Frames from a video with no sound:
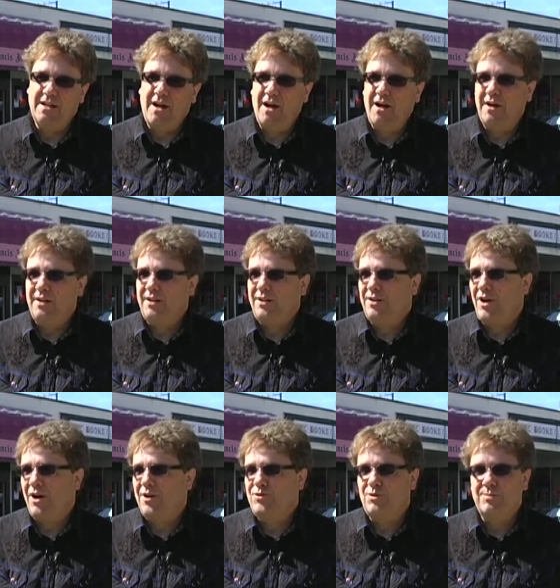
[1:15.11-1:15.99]
our
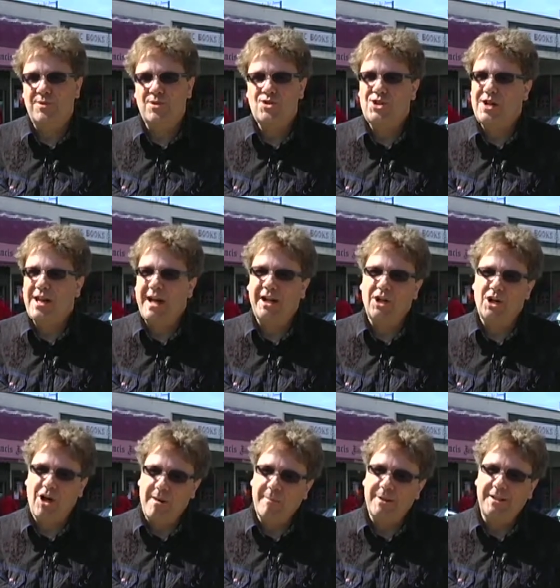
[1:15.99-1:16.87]
contribution
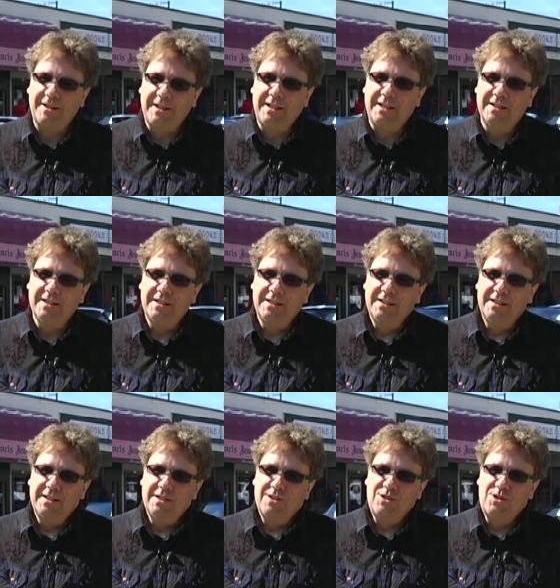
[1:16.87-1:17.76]
economically
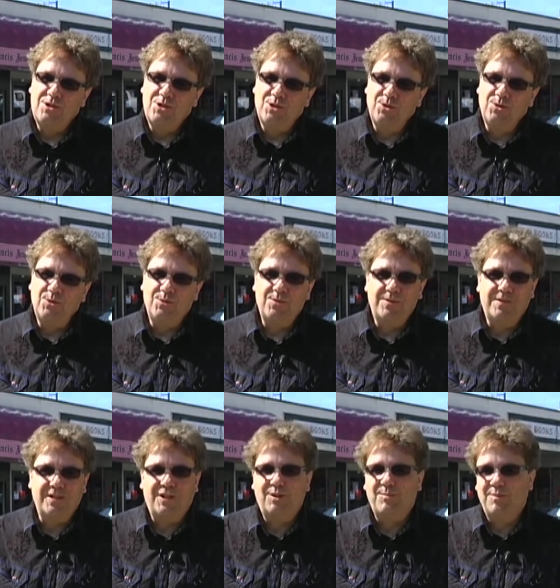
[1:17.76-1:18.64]
to
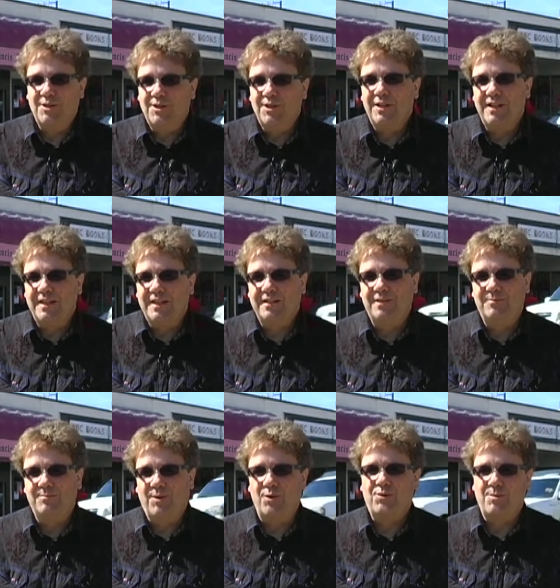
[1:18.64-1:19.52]
the community,
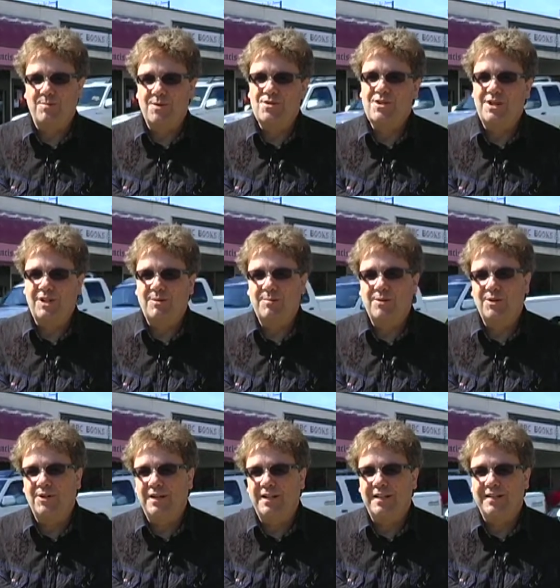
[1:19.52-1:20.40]
both the music
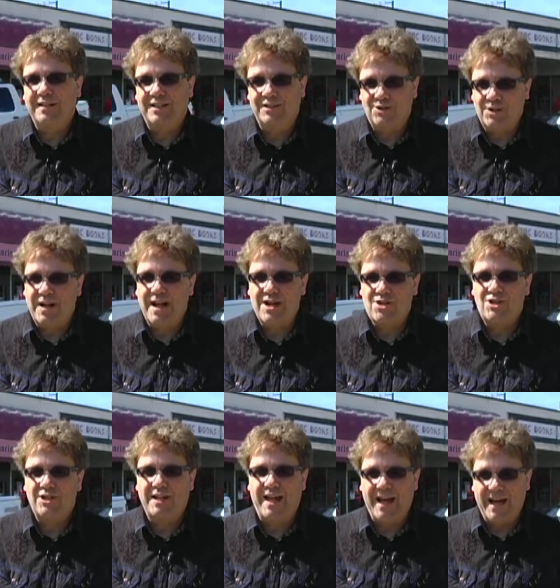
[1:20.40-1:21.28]
community
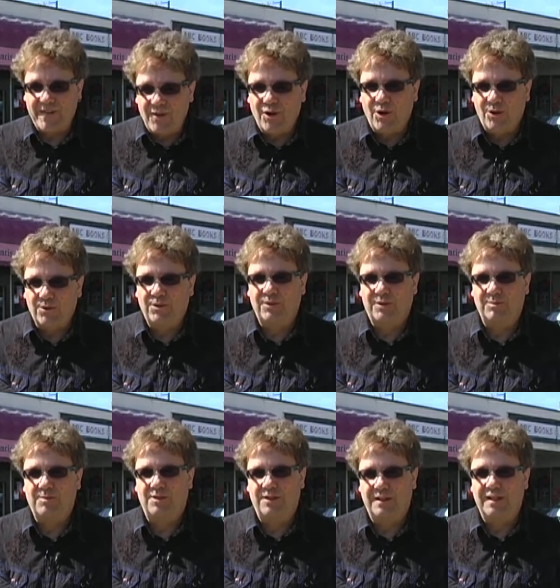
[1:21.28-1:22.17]
internationally and the local
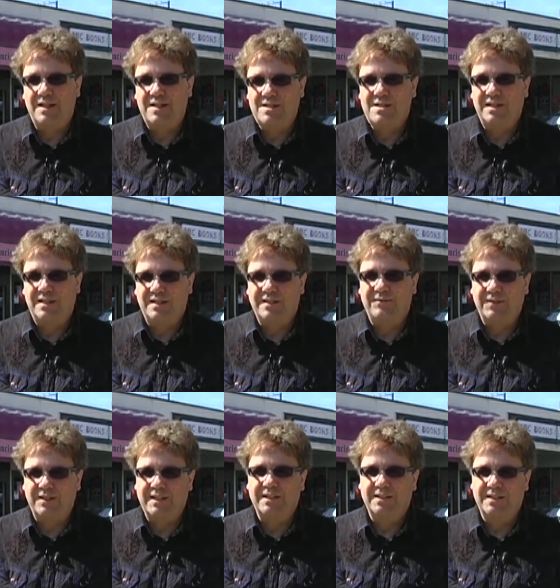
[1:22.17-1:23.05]
community, is
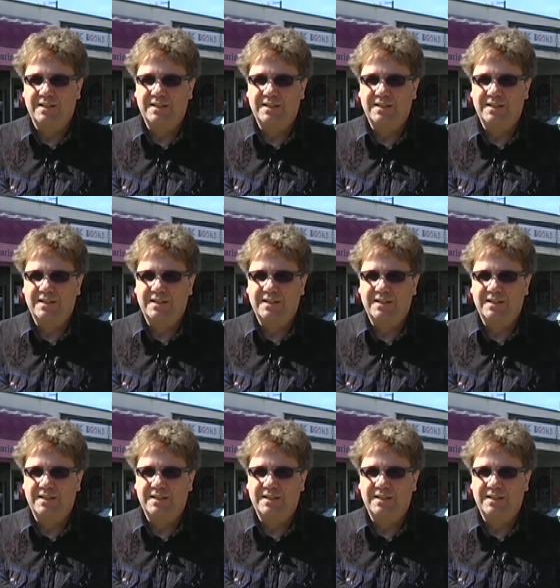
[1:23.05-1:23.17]
significant.